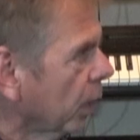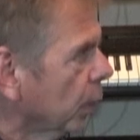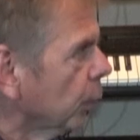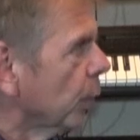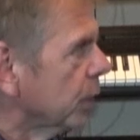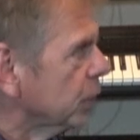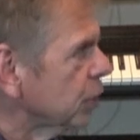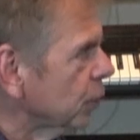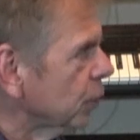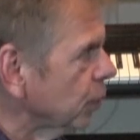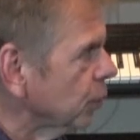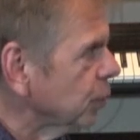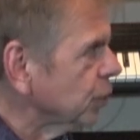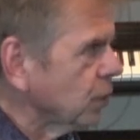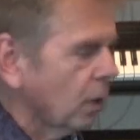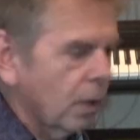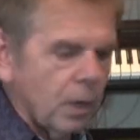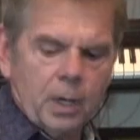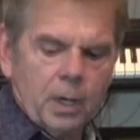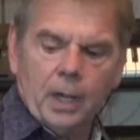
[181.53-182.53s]
one original
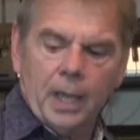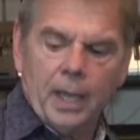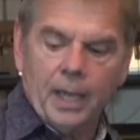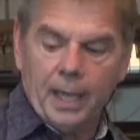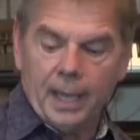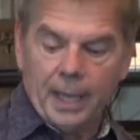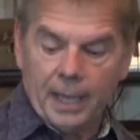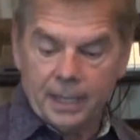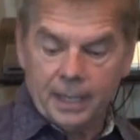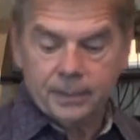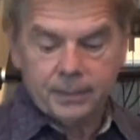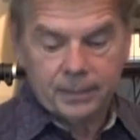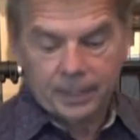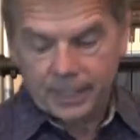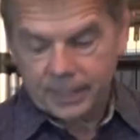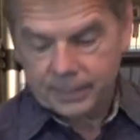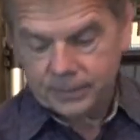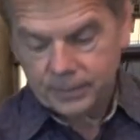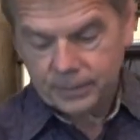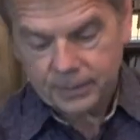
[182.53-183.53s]
song, and
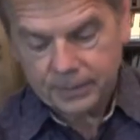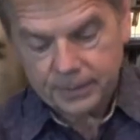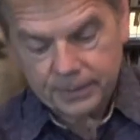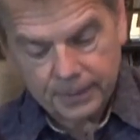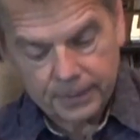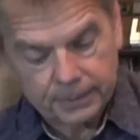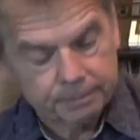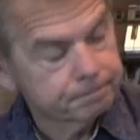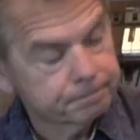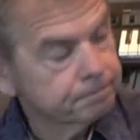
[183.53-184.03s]
I did